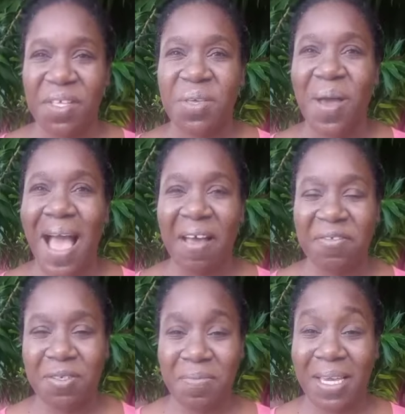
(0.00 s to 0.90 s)
You
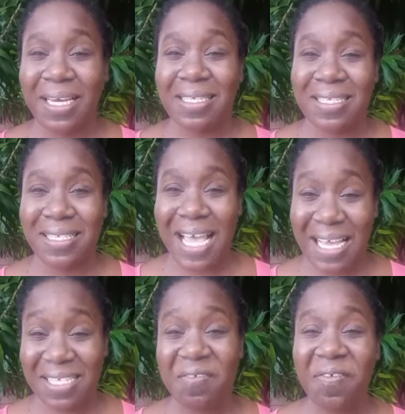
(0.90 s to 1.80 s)
have to make a
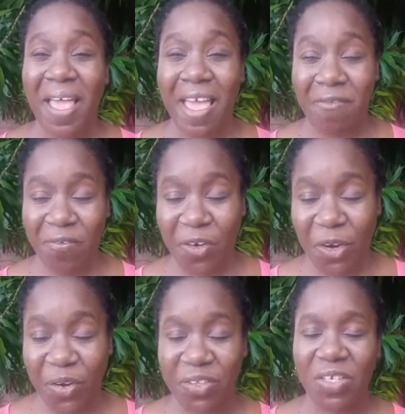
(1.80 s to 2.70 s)
decisive
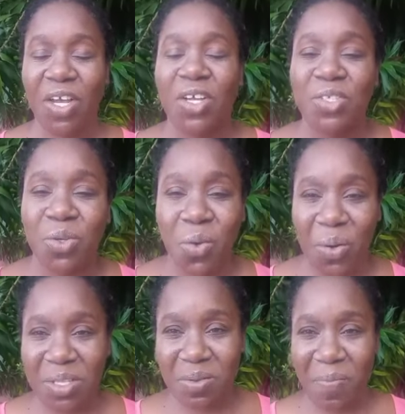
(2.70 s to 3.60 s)
effort to
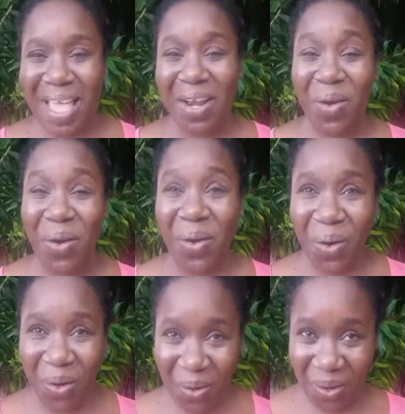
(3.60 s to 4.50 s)
go into bed
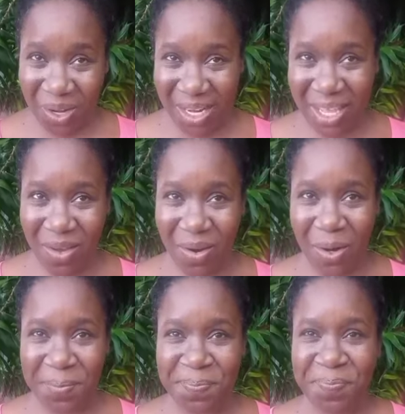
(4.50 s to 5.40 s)
earlier